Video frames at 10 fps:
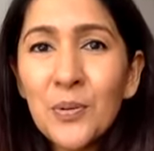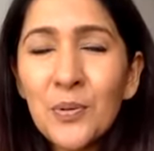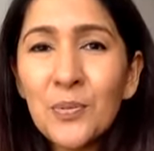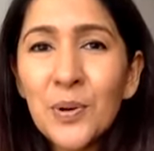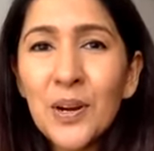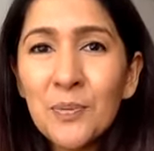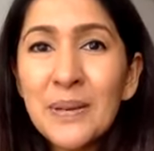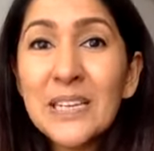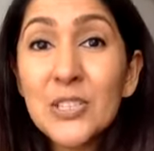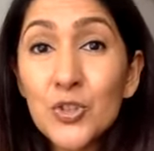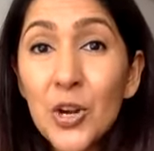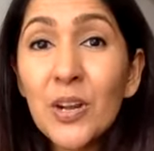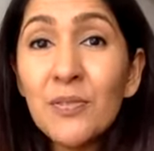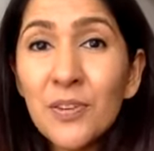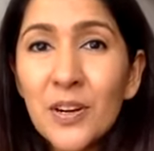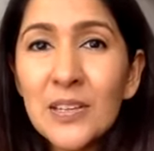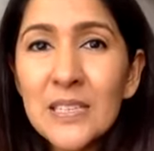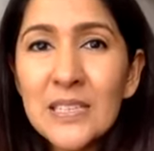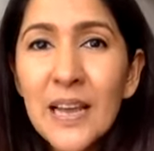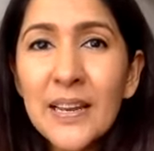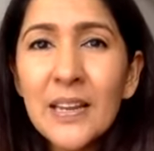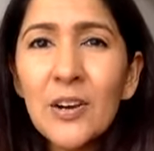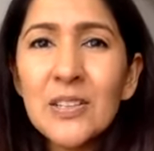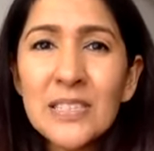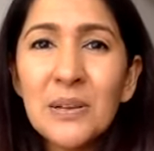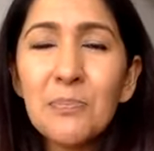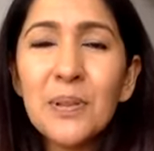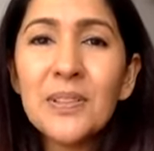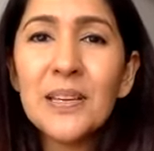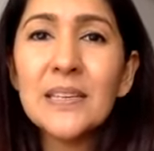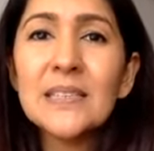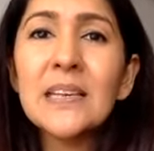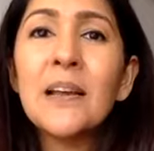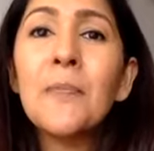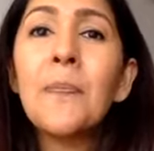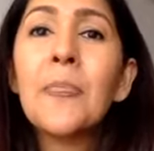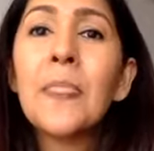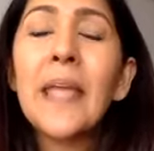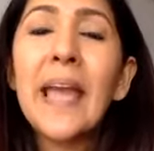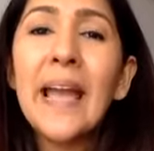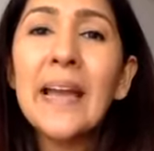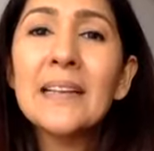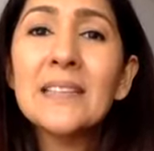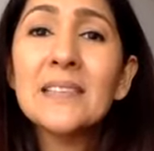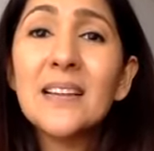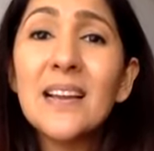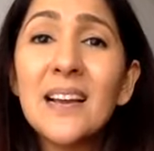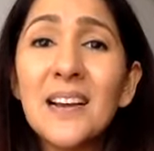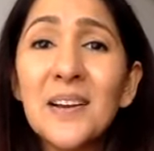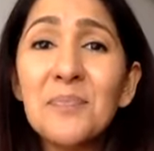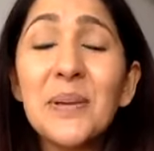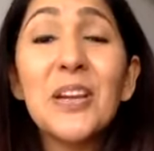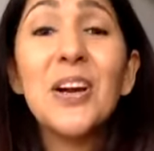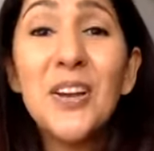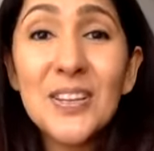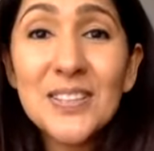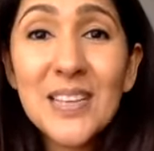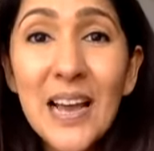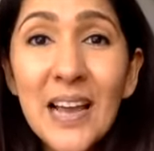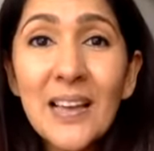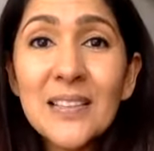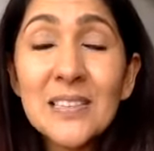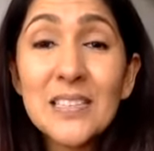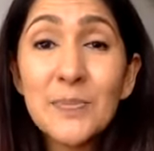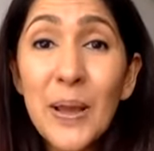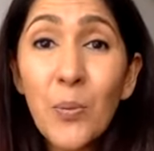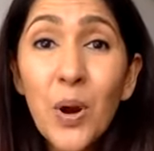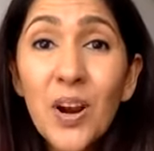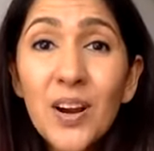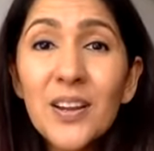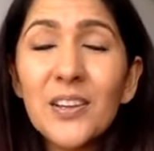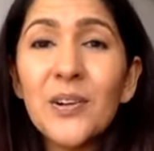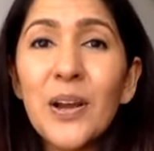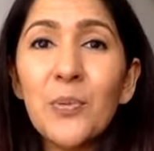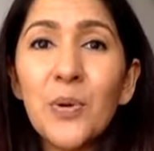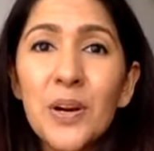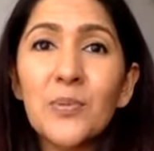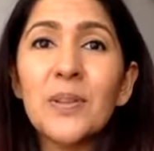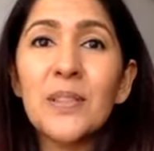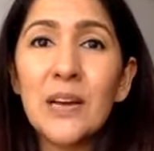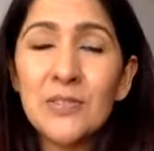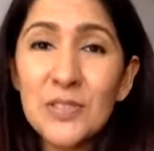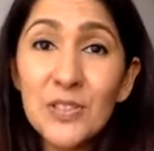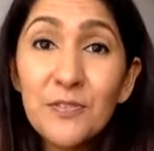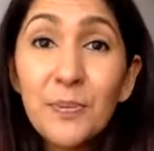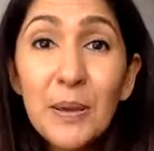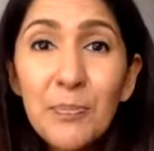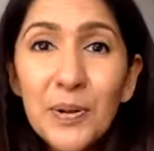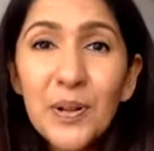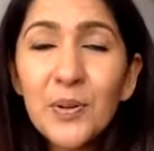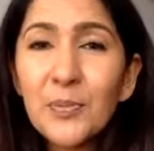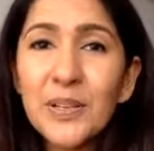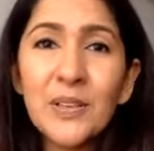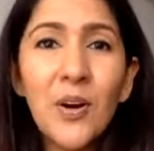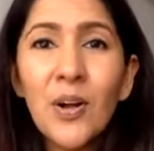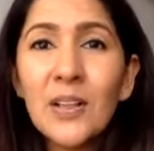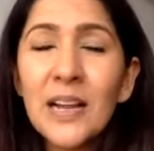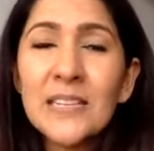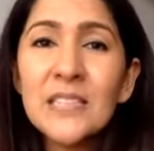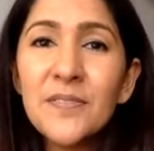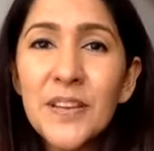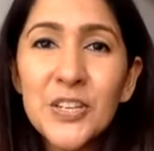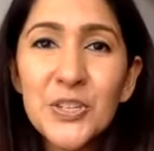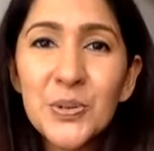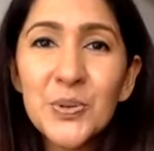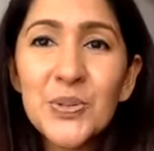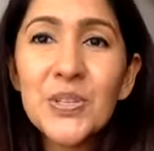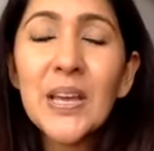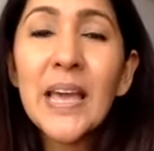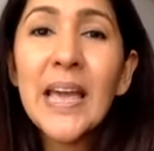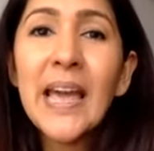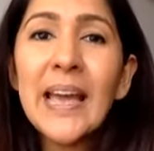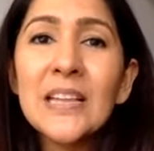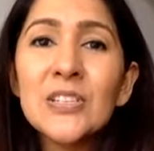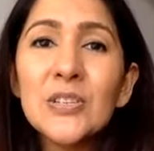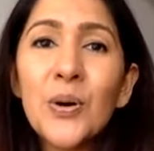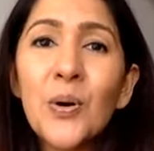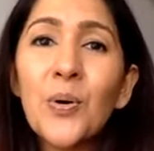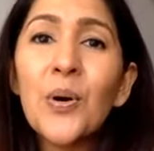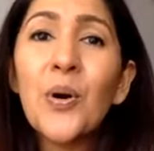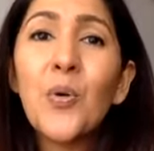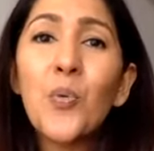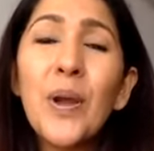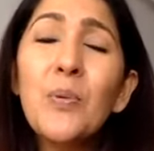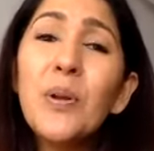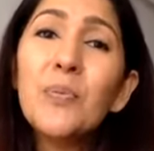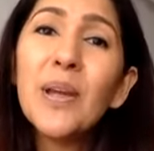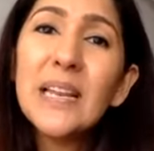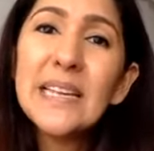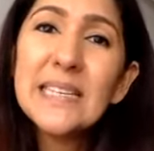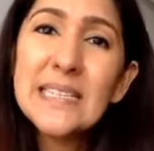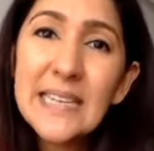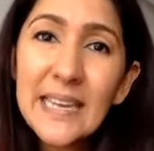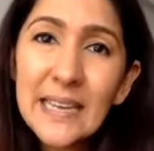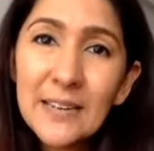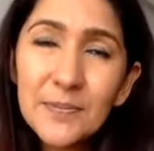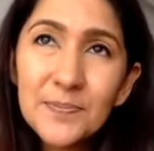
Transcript: were a big struggle for her, deciding on simple things. And because this is my work, I work with thousands of people with all kinds of issues. And so when we really dig in